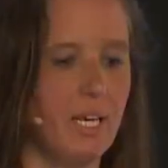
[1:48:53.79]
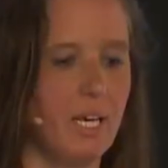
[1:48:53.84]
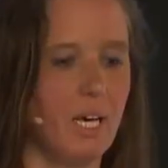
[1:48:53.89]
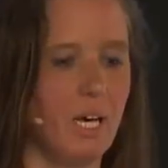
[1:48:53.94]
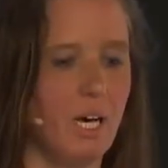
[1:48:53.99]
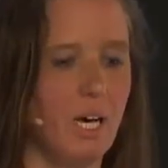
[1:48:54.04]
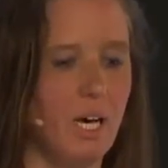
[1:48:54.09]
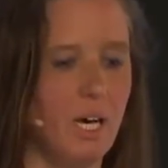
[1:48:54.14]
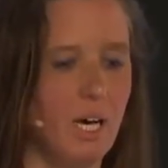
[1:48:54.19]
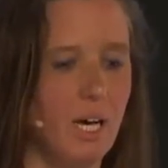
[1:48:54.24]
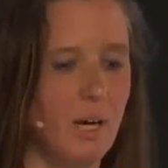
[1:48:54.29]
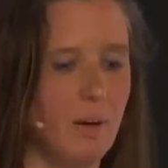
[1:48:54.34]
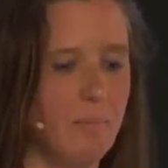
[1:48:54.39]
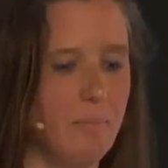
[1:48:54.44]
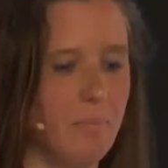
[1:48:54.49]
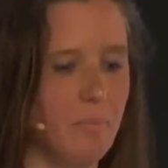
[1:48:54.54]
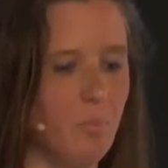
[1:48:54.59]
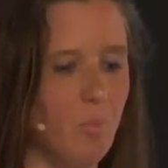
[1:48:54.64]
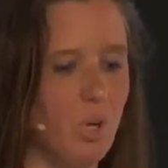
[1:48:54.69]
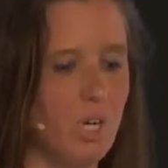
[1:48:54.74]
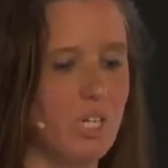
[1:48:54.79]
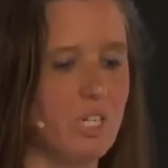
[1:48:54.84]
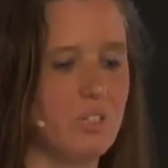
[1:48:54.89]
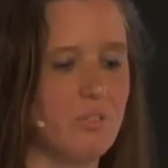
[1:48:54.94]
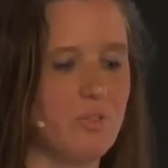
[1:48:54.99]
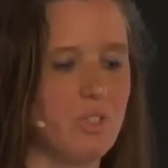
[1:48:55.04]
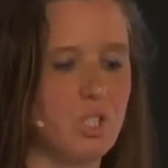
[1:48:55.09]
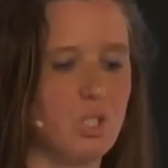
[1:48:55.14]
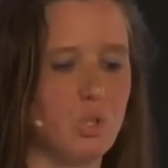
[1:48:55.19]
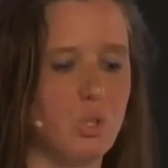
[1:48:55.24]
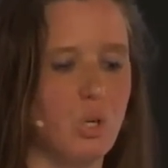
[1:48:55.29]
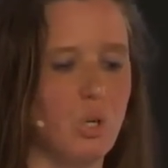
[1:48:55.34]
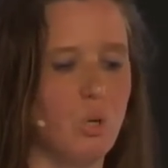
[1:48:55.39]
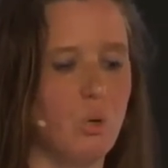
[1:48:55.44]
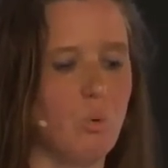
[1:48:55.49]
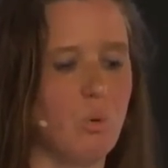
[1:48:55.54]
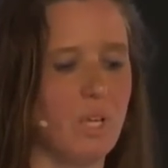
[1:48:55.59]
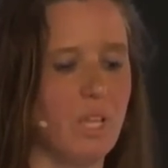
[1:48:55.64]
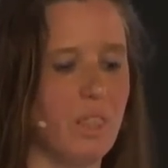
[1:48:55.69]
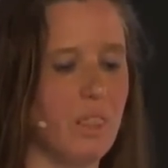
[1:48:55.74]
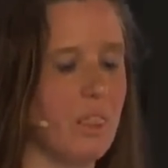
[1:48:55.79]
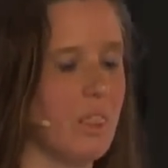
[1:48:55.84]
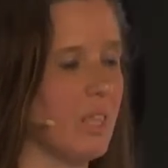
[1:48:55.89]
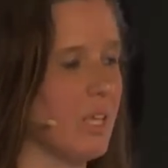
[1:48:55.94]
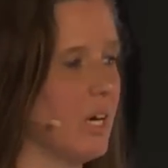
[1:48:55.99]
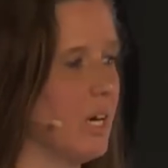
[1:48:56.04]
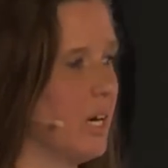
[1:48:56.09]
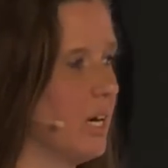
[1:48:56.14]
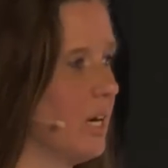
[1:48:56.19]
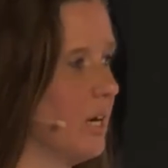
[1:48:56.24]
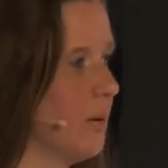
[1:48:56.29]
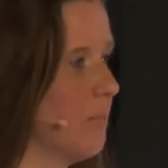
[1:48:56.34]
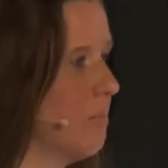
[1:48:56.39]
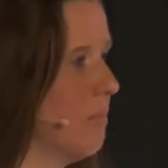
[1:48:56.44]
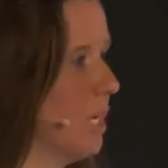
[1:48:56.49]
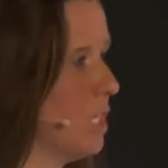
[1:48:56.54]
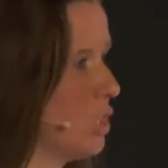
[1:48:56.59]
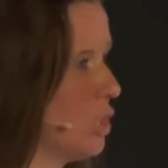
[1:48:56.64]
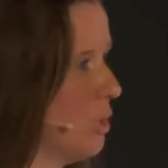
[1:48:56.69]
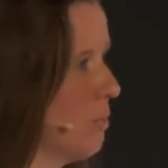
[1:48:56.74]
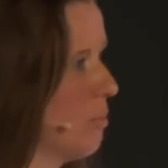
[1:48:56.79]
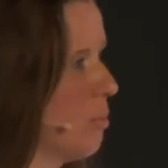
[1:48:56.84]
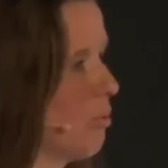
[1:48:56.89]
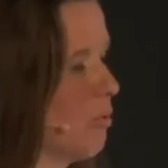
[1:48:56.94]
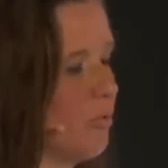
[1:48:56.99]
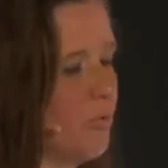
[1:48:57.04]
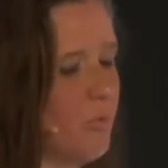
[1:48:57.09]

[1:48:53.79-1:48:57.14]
one individual with much improved